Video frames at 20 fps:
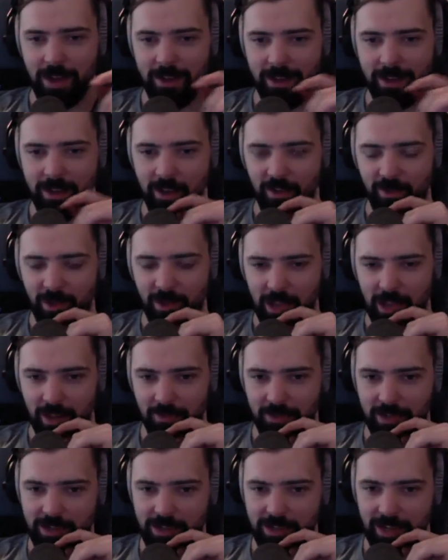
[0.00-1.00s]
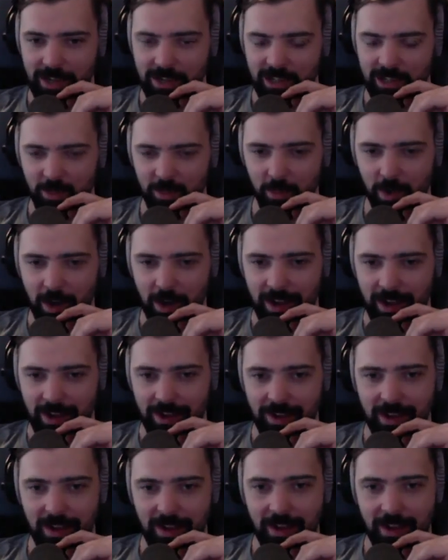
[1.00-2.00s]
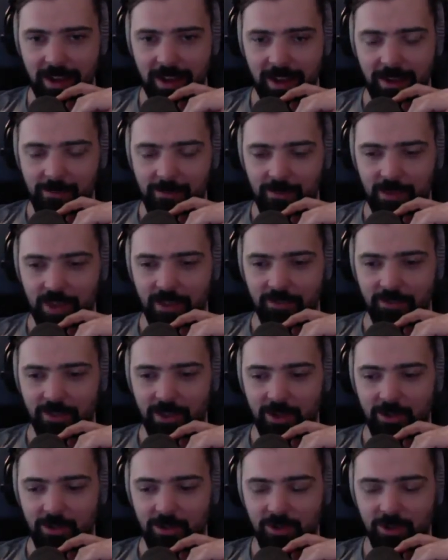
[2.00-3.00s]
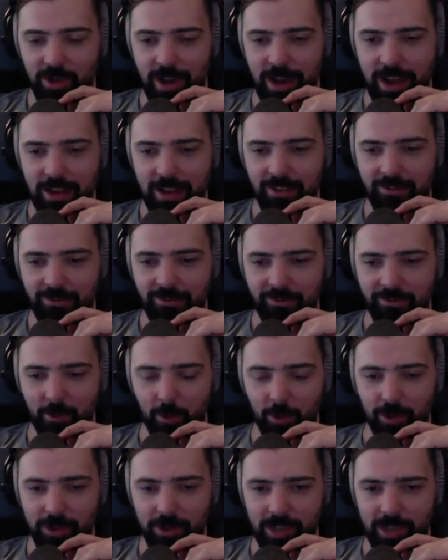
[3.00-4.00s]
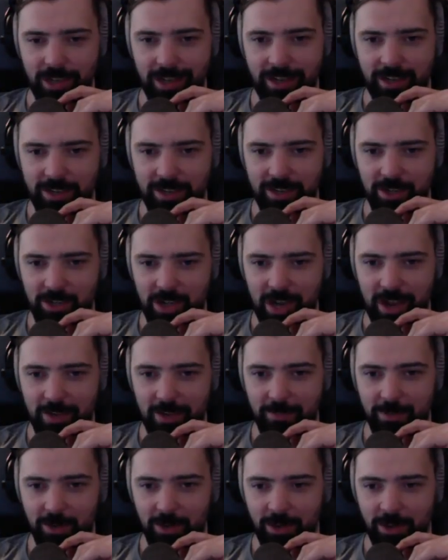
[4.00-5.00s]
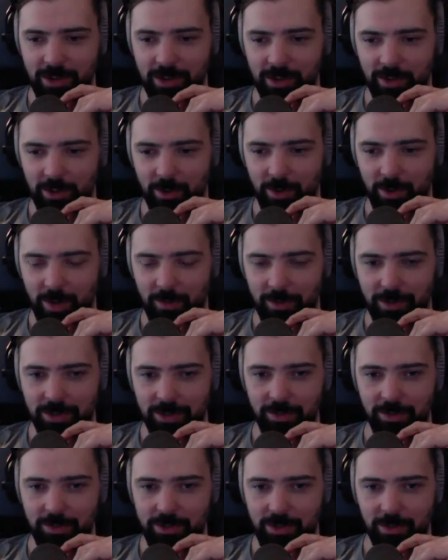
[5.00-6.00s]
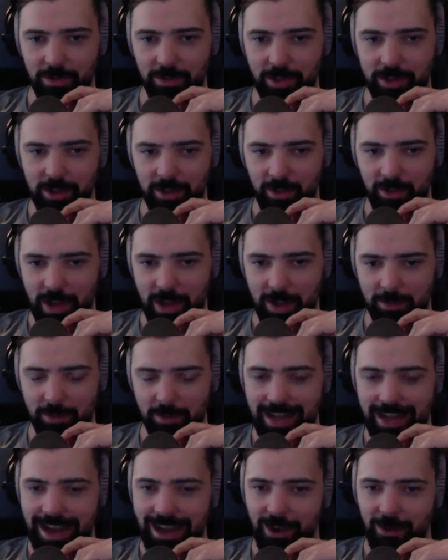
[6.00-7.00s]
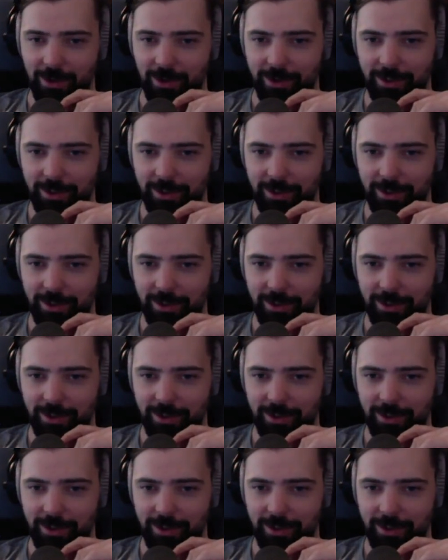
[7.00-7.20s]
You know, if you think of it as like a spring, if you try and force it into shape during the glue up, as soon as you let the clamps out,